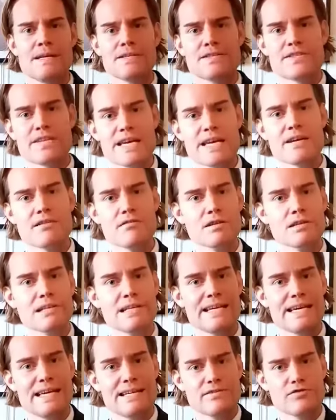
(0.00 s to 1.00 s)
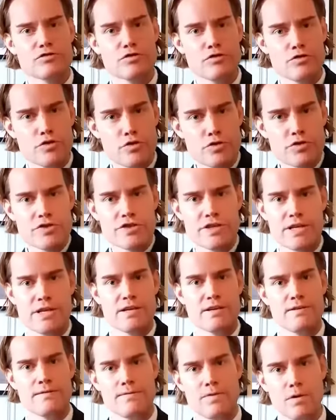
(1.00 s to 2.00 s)
secretly
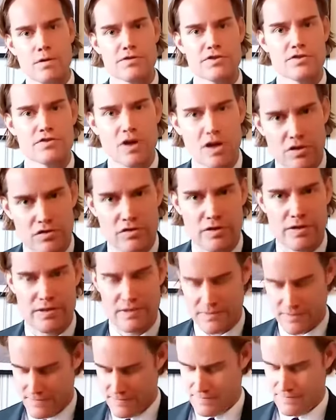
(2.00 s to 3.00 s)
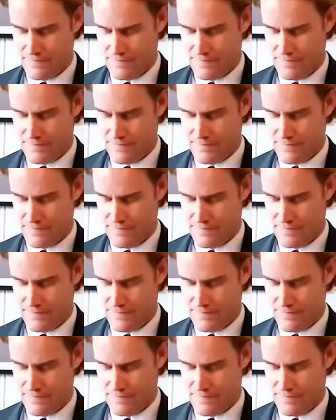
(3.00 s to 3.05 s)
introducing false doctrine.